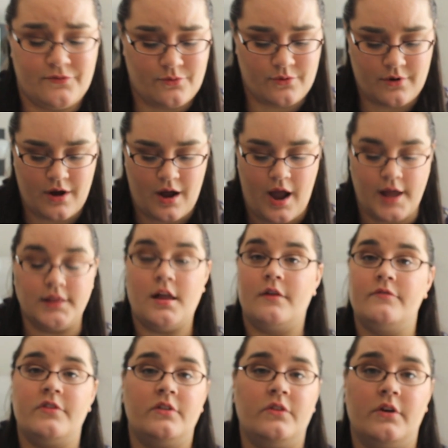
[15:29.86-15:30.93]
before. I
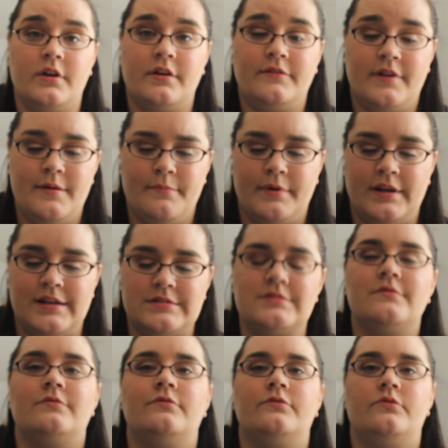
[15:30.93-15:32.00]
love the look of it, but it's
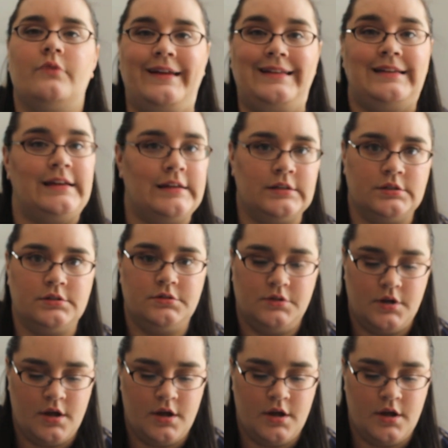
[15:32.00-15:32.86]
frightening.